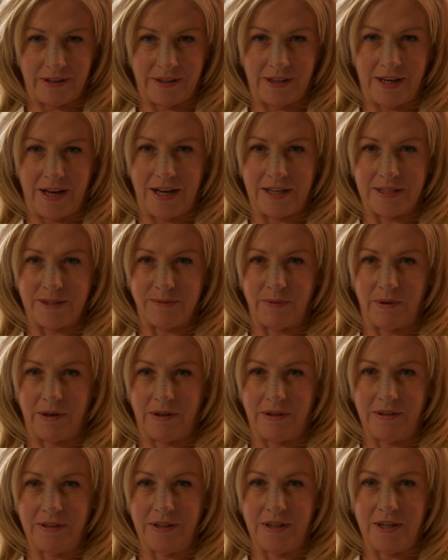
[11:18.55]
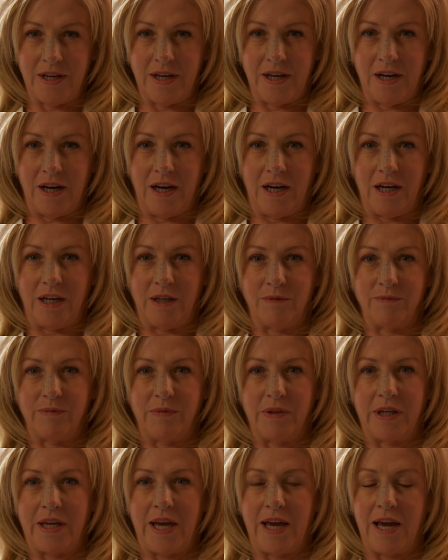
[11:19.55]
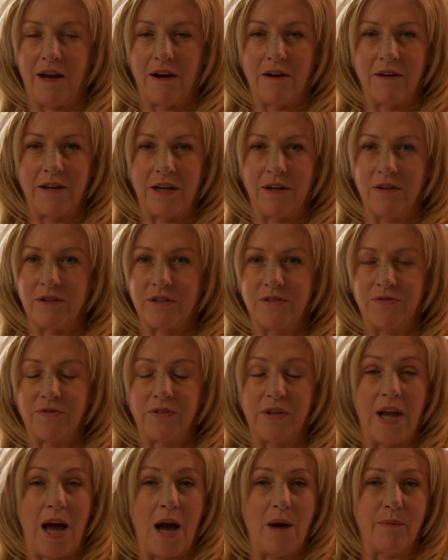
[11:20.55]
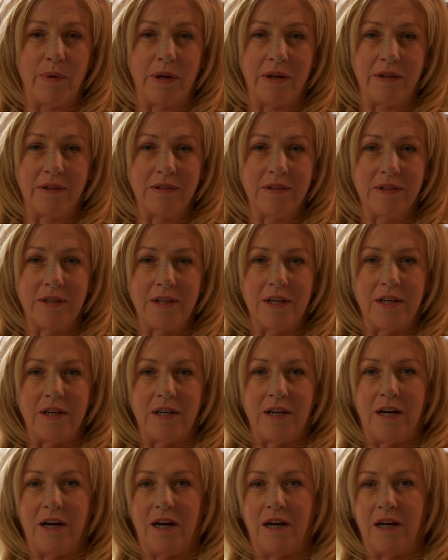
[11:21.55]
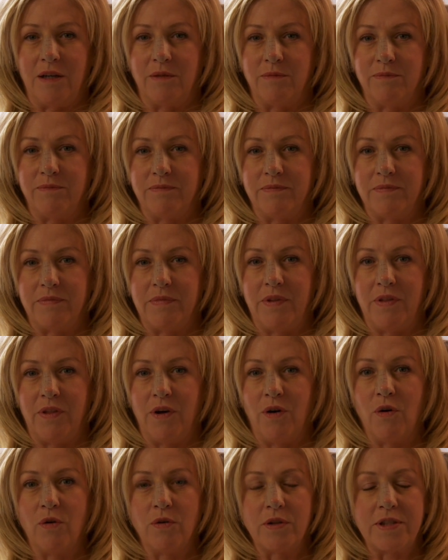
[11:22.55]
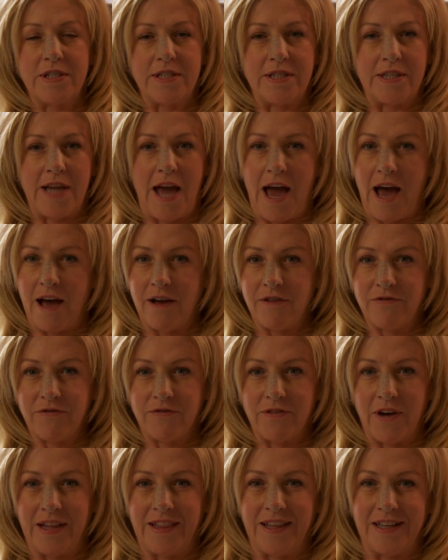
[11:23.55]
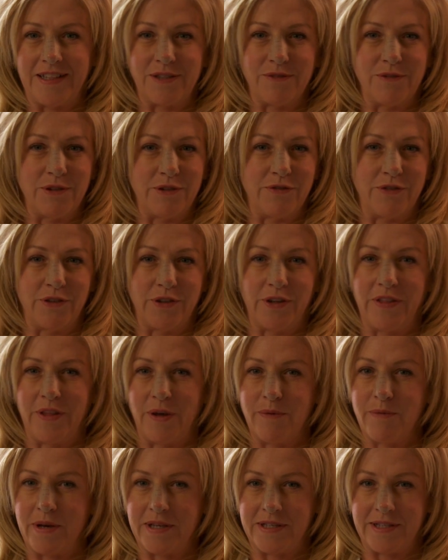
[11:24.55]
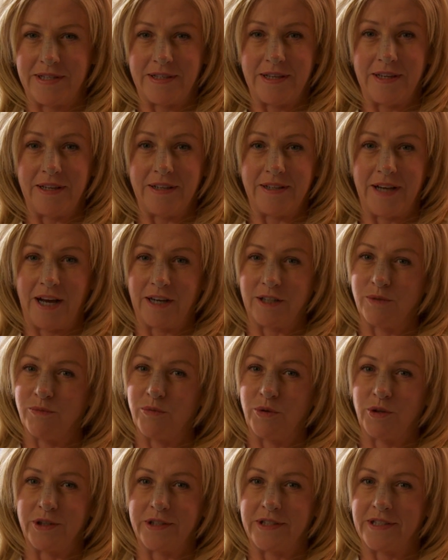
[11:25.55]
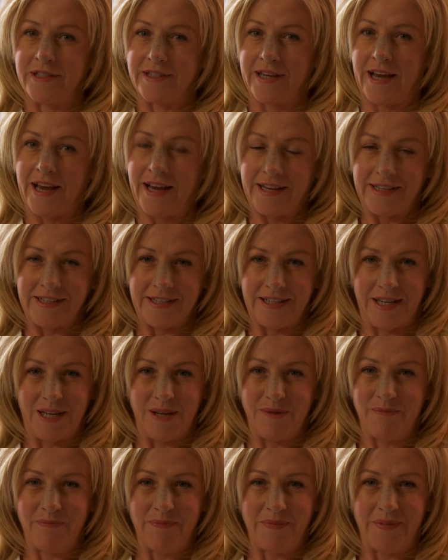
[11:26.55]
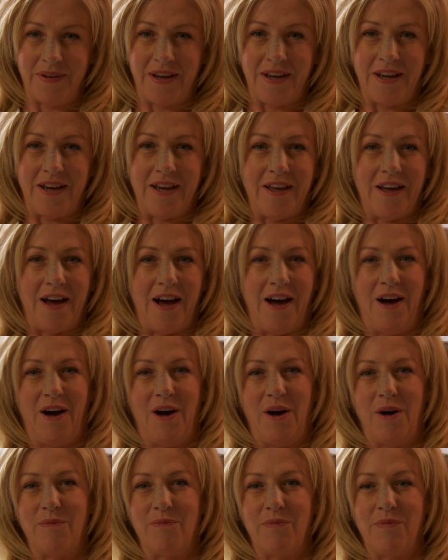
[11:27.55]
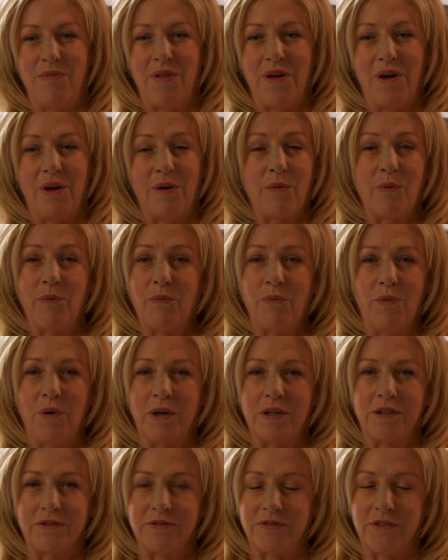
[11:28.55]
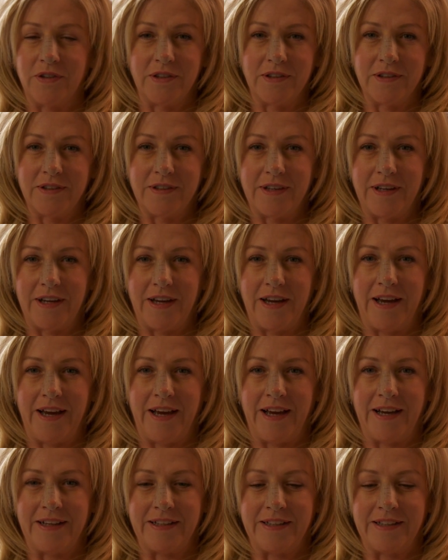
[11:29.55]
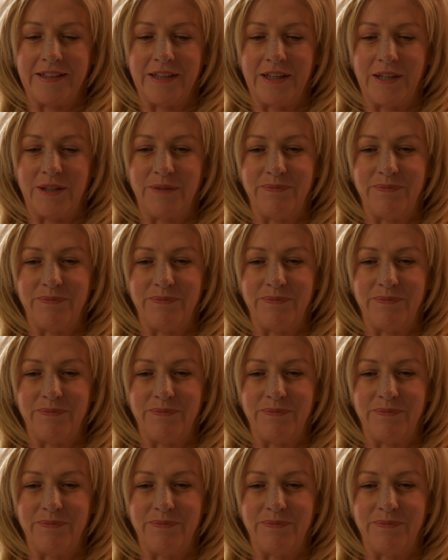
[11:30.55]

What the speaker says: at the hospital. The care here is phenomenal. The whole staff, I like to refer to them as Dr. Morris's A-team. They're wonderful, and